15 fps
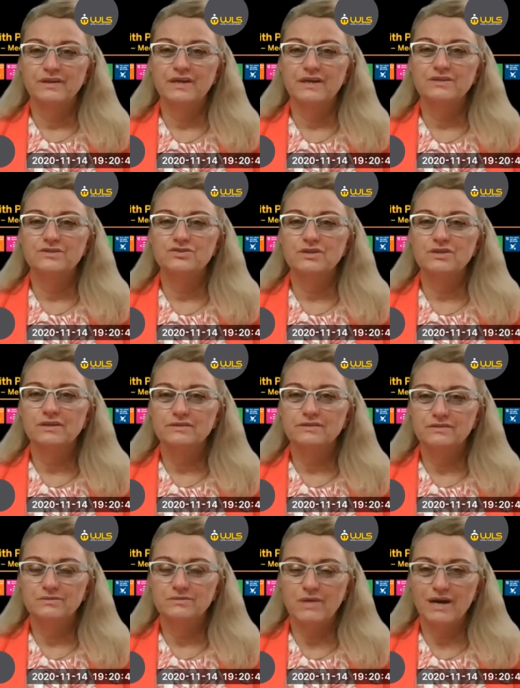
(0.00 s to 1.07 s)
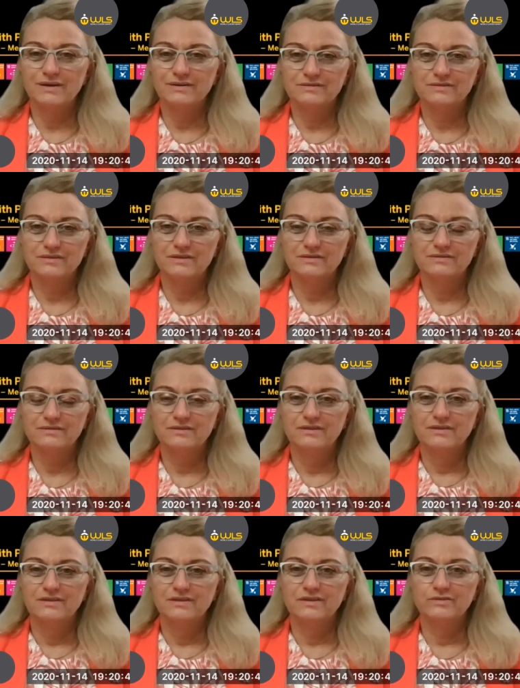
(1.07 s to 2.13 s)
agility mindset,
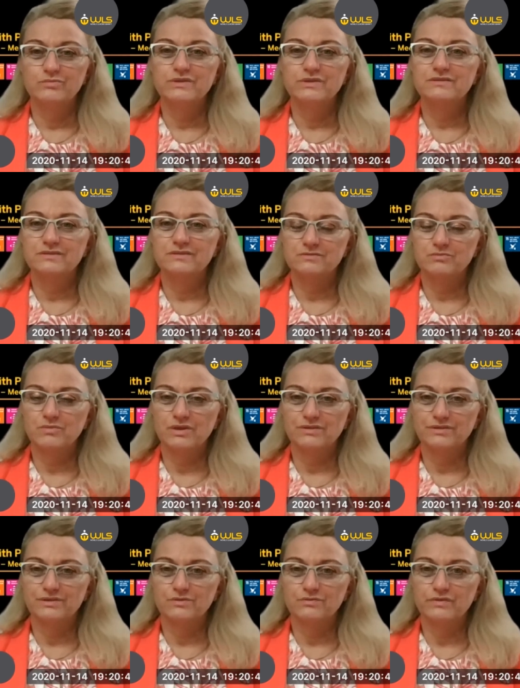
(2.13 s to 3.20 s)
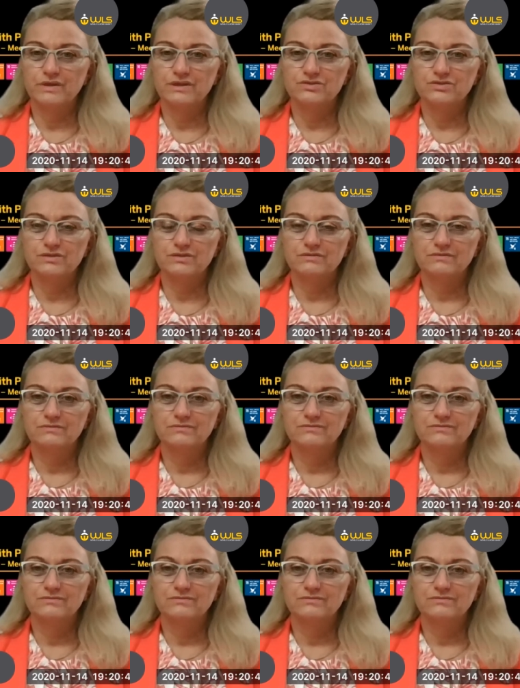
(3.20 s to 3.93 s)
and business model innovation.